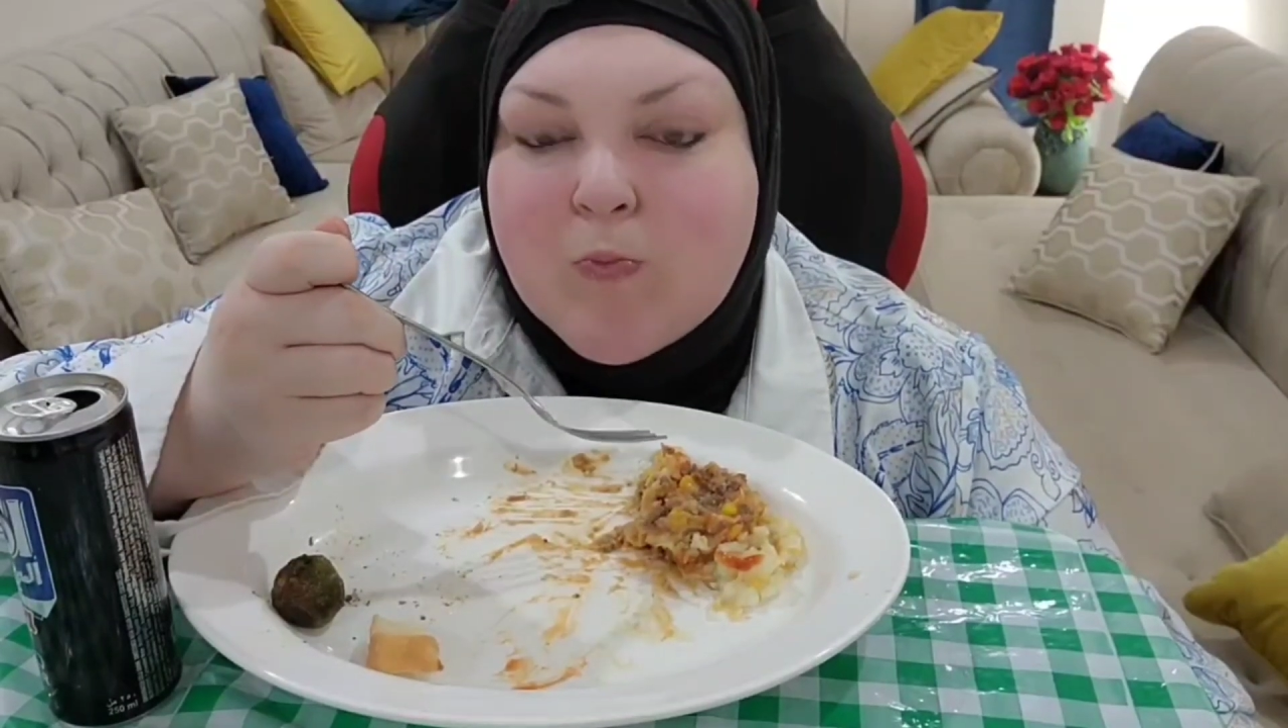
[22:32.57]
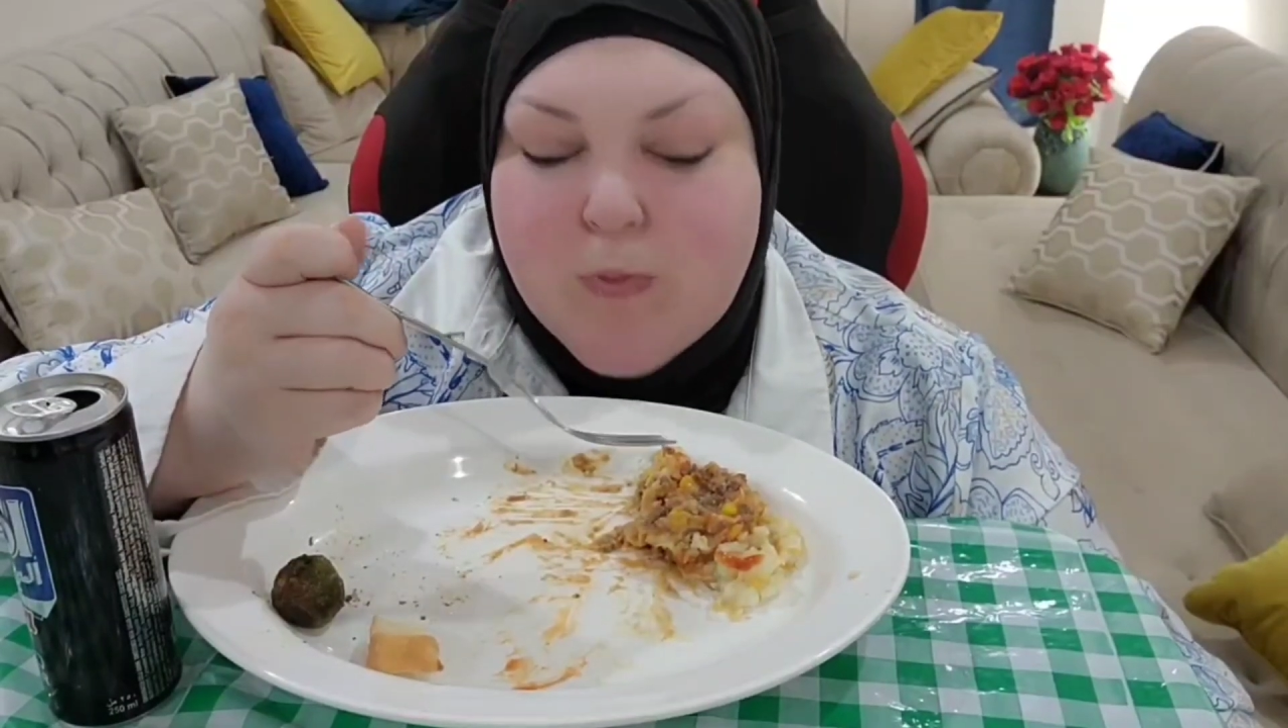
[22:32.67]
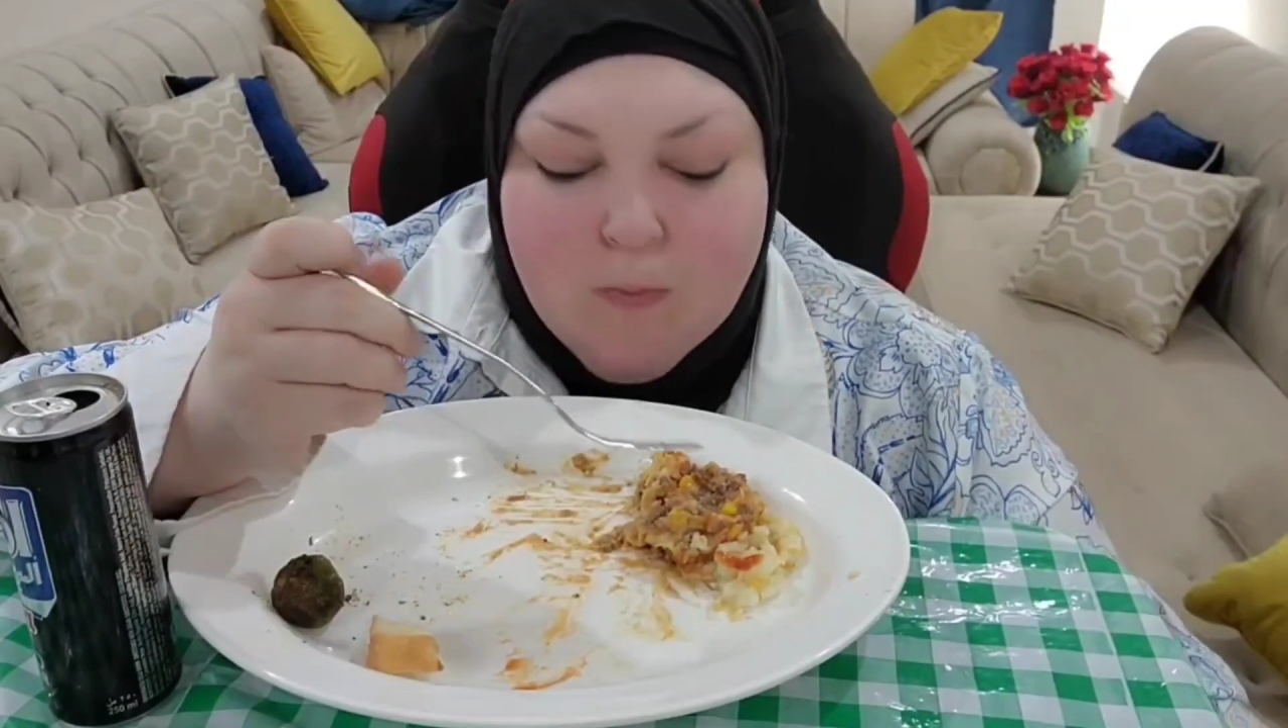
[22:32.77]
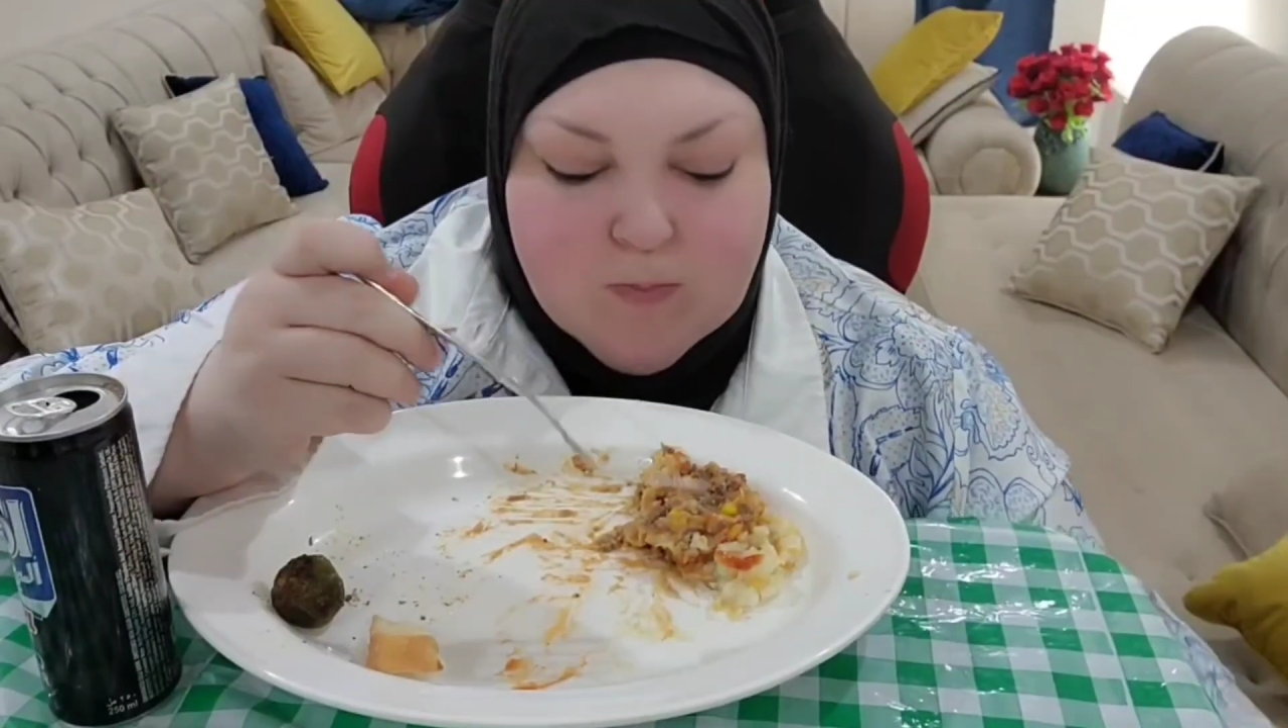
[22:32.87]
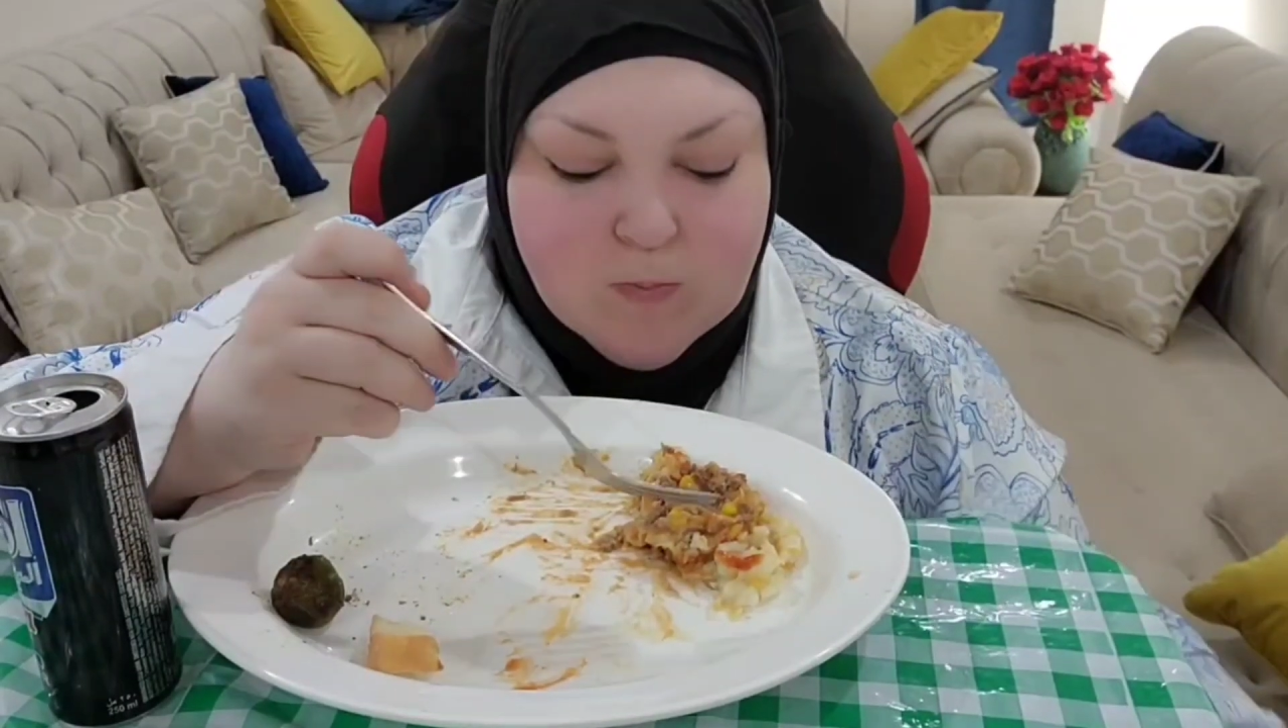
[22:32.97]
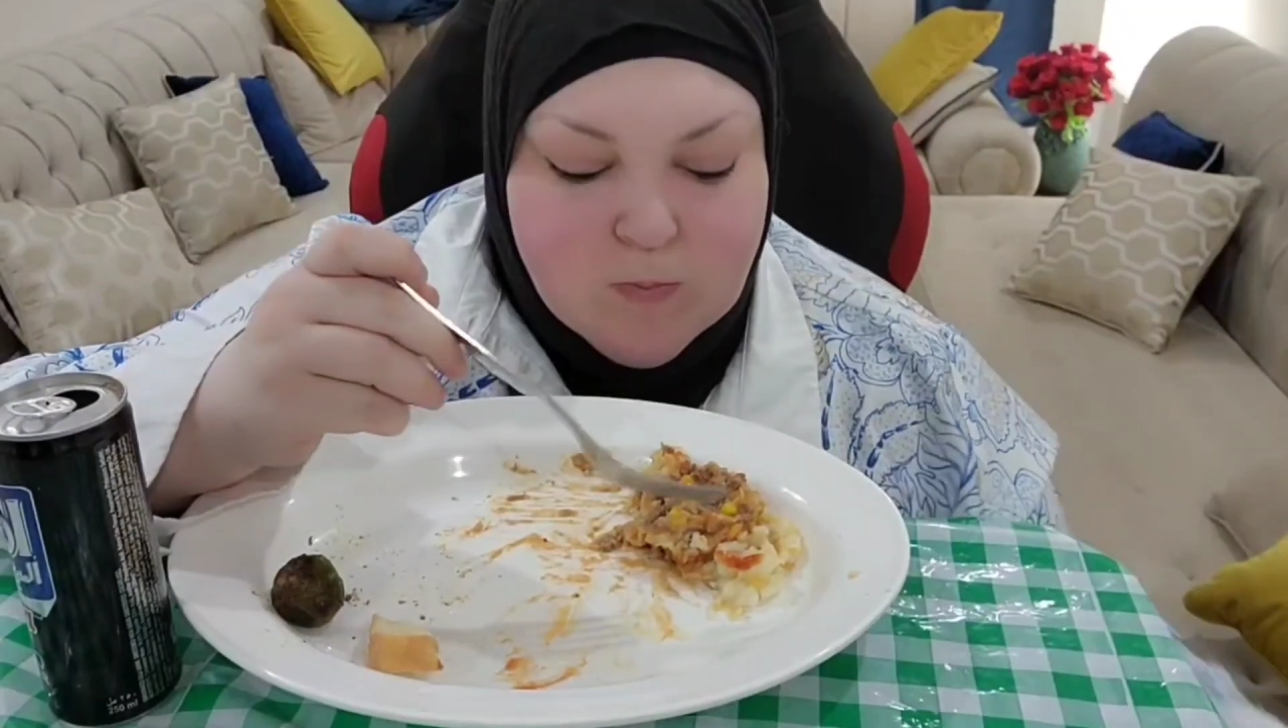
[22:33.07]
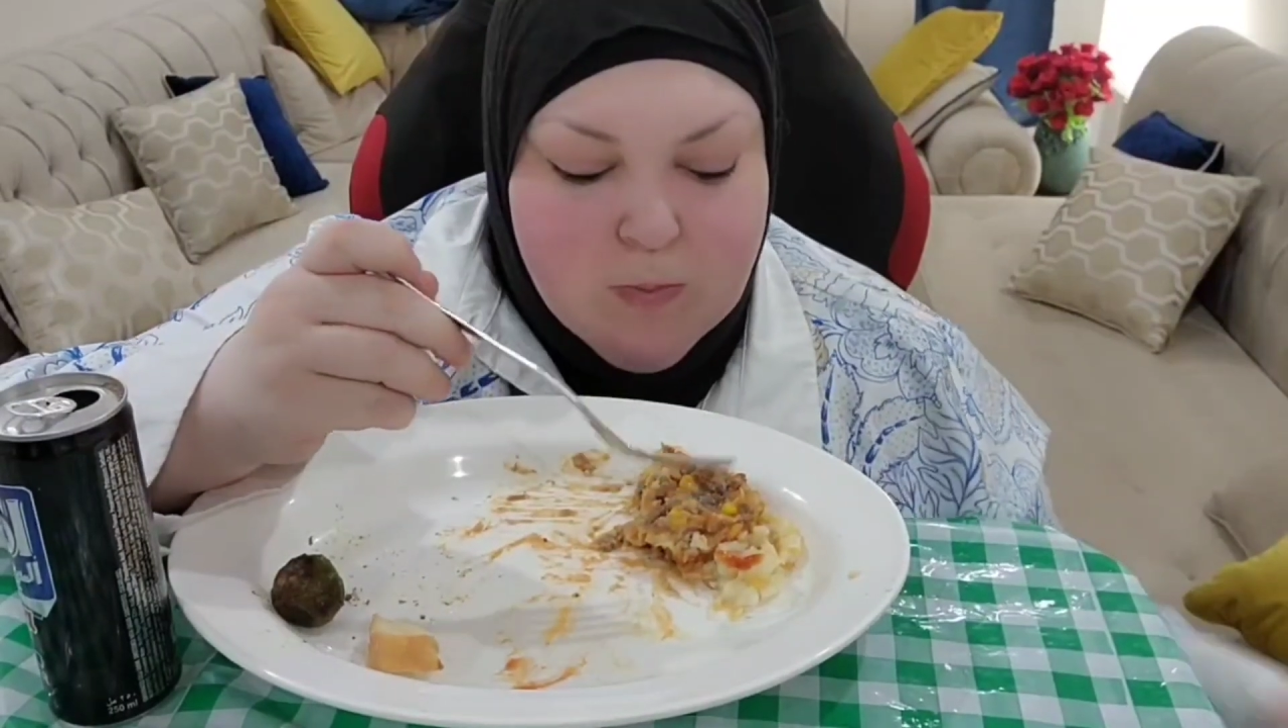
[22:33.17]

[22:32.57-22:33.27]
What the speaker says: like wieners,